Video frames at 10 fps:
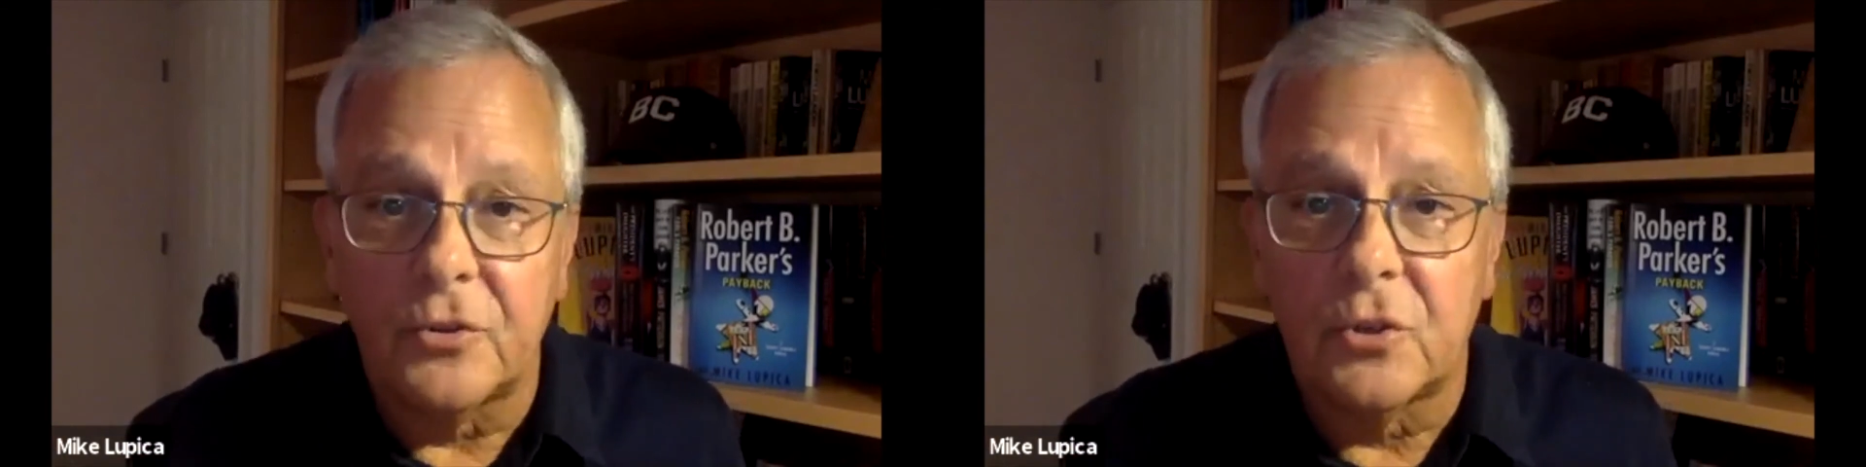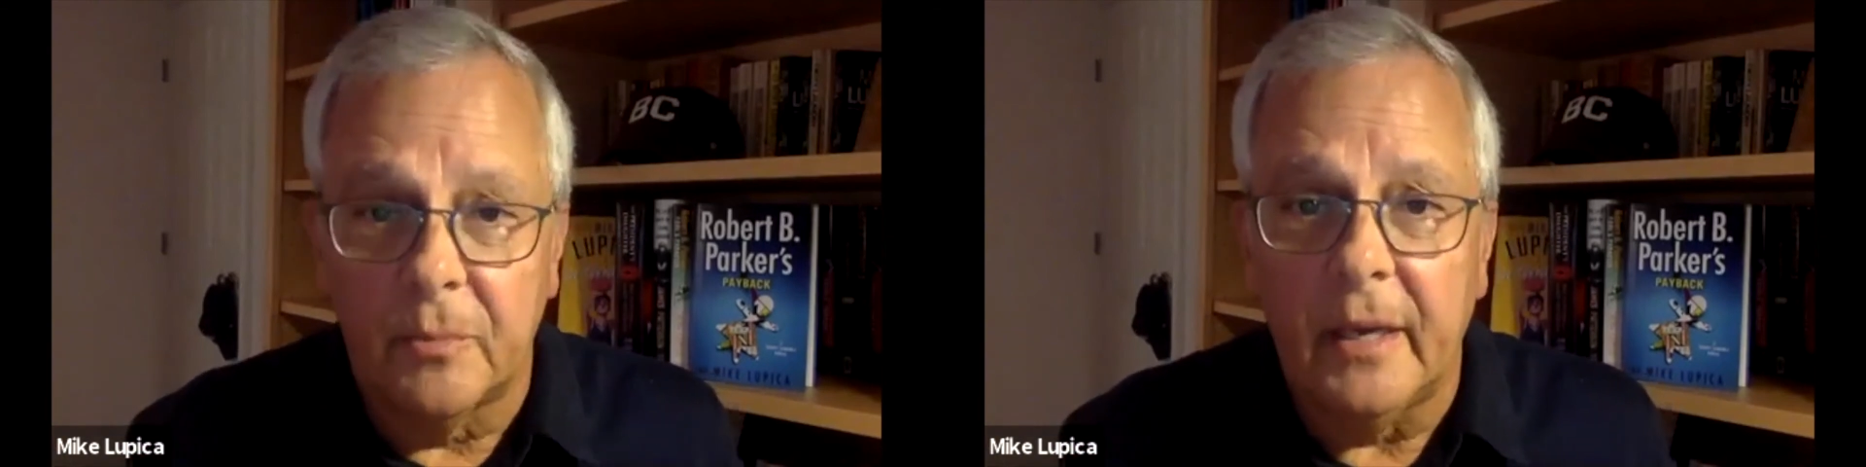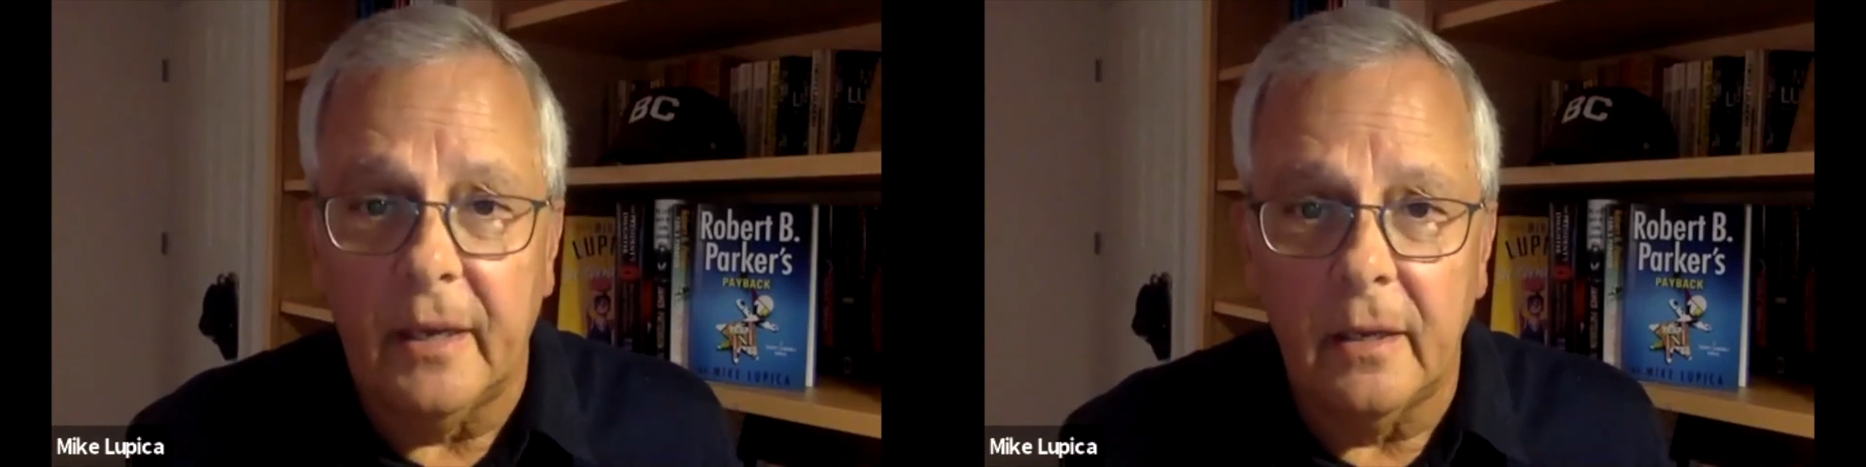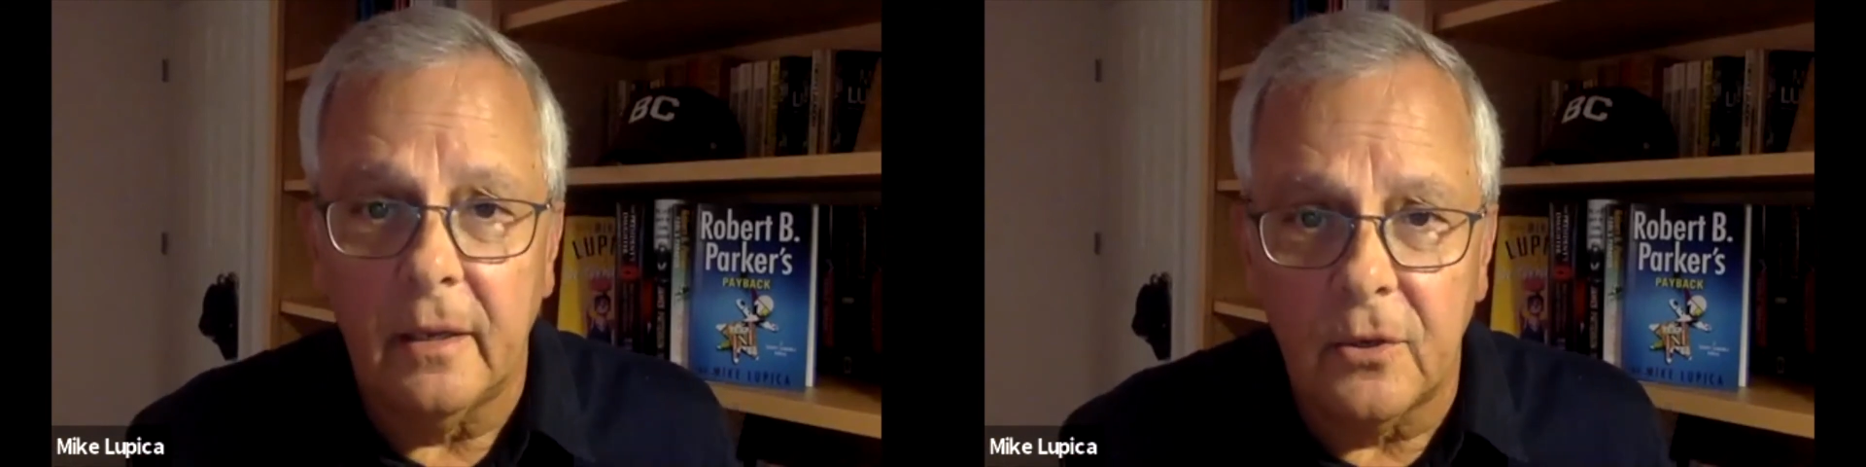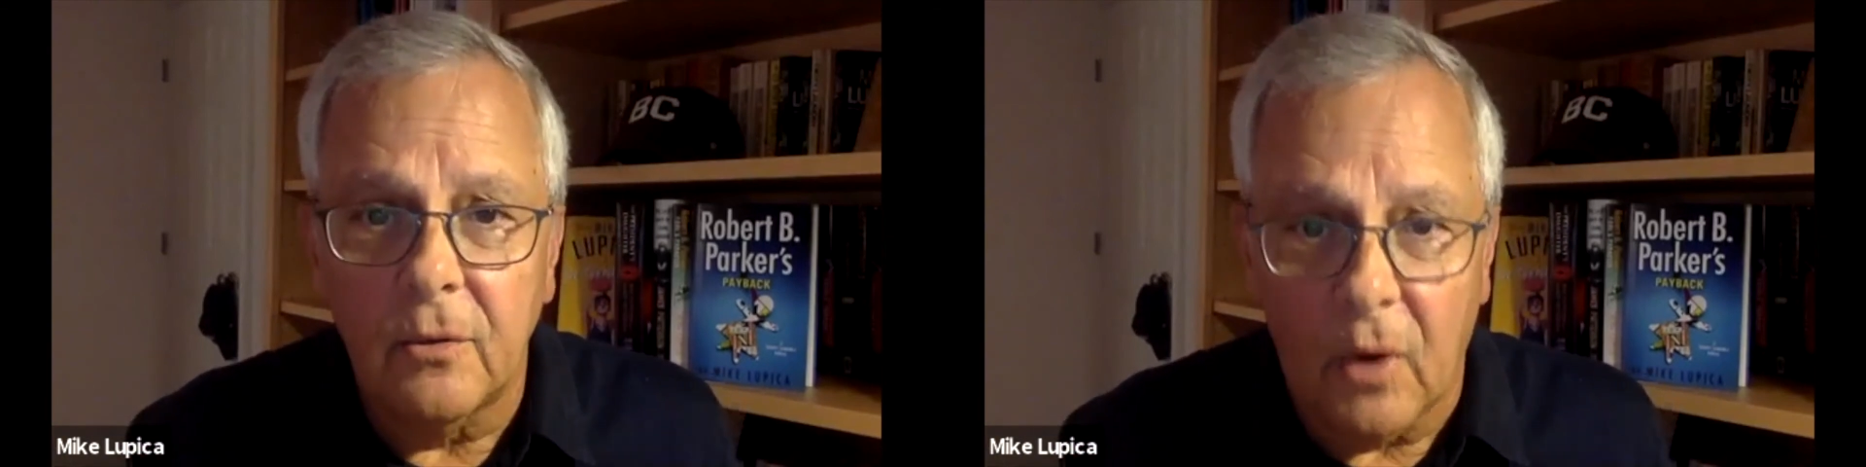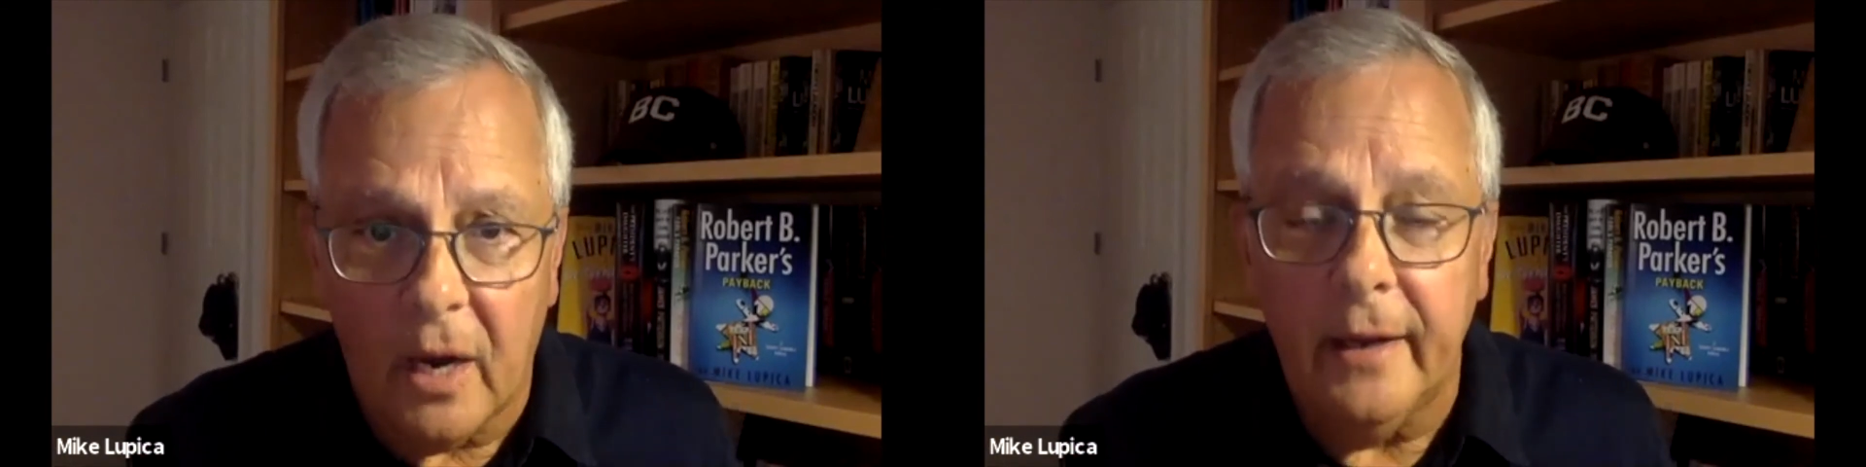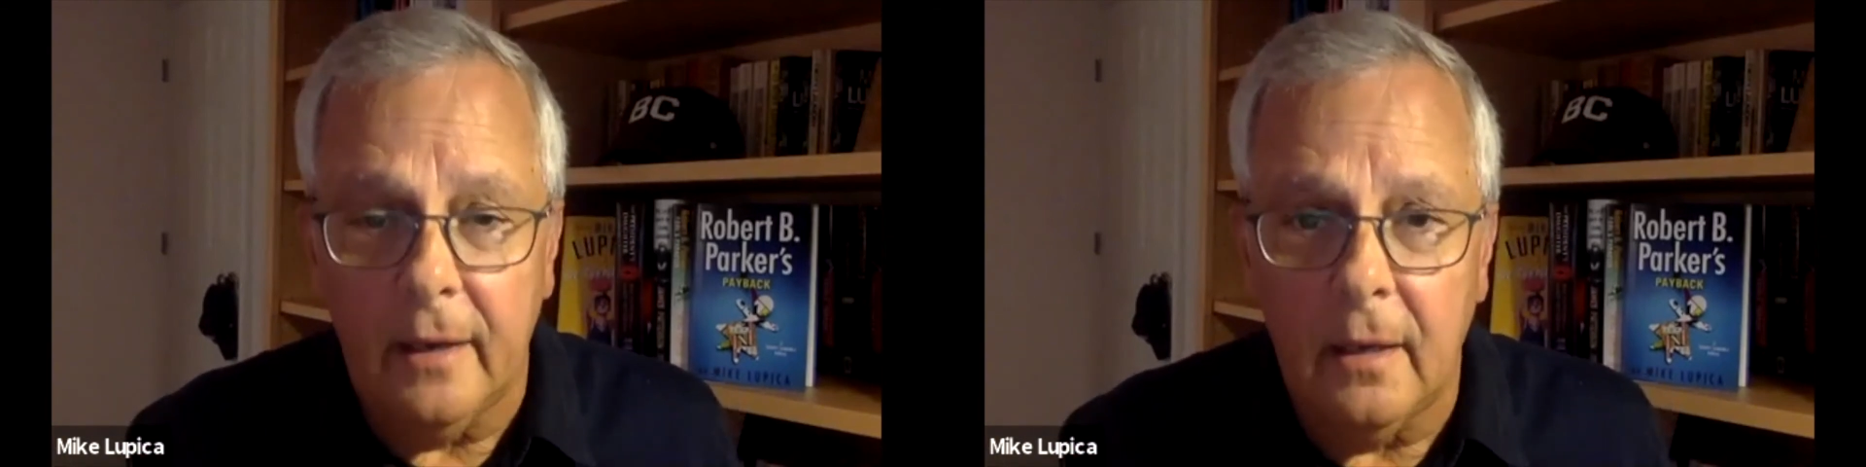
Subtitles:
to me, right?